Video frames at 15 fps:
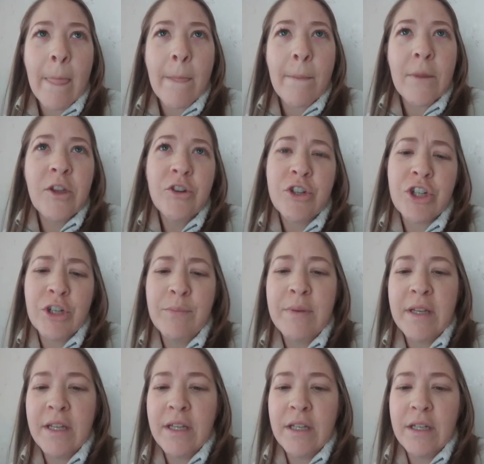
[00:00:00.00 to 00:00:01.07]
you should
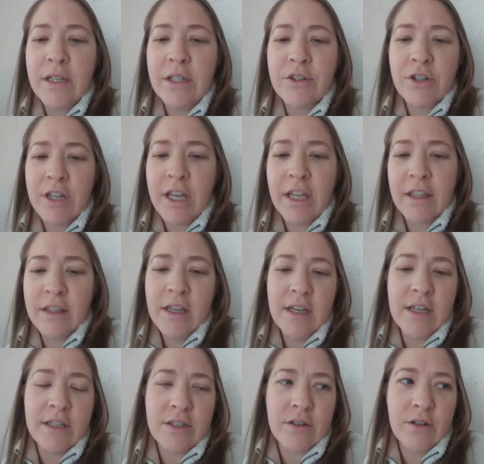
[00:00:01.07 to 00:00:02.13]
be drinking
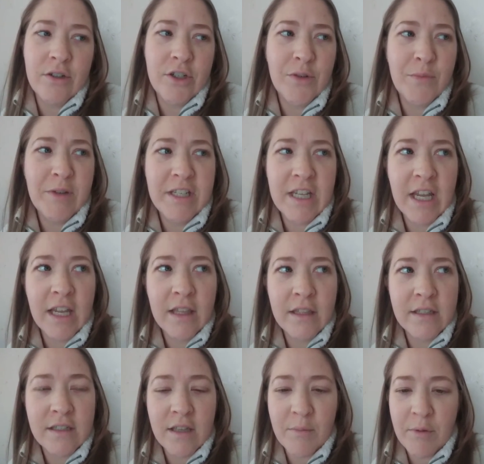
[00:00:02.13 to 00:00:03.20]
this, or you should be taking
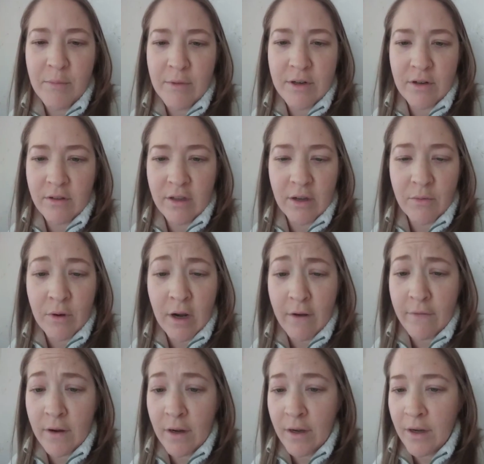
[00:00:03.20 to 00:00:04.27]
this supplement, or like
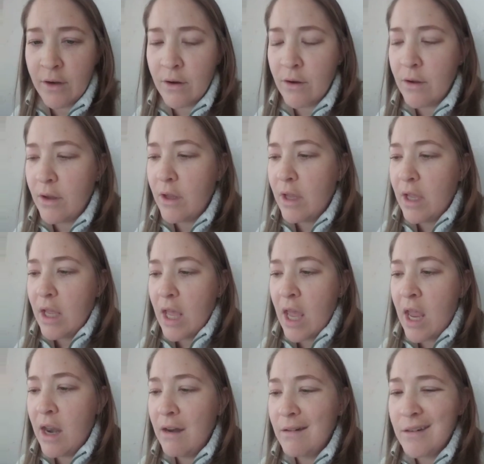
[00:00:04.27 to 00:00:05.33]
whatever,
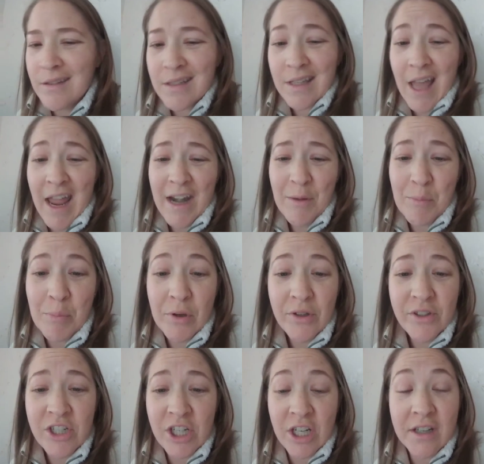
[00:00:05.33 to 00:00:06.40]
and it's kind of
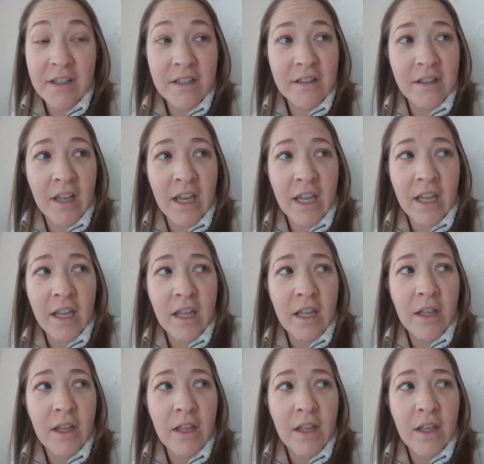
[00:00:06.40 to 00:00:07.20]
bullshit. Like,